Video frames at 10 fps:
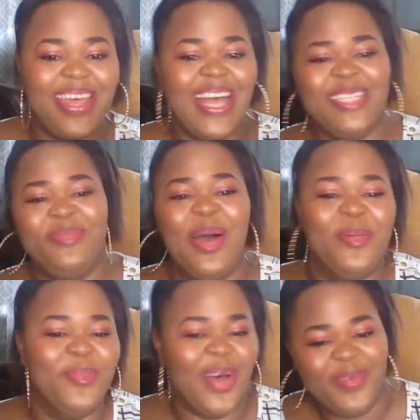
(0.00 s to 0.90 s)
That's my
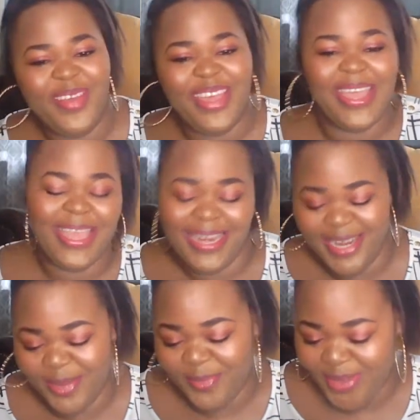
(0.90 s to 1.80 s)
mommy in
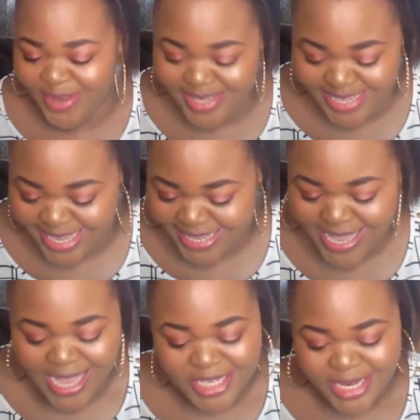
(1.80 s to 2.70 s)
the building.
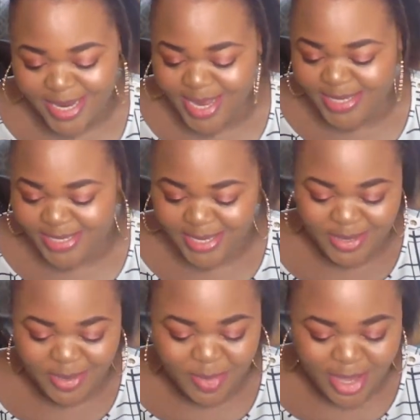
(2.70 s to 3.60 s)
Shout outs to
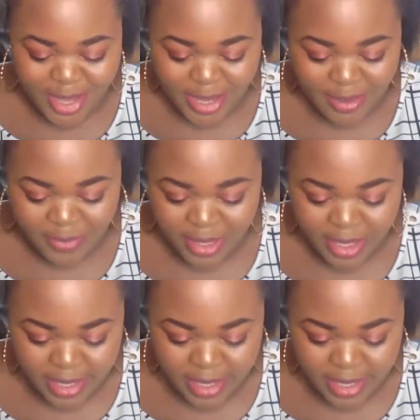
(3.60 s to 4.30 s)
you, mom.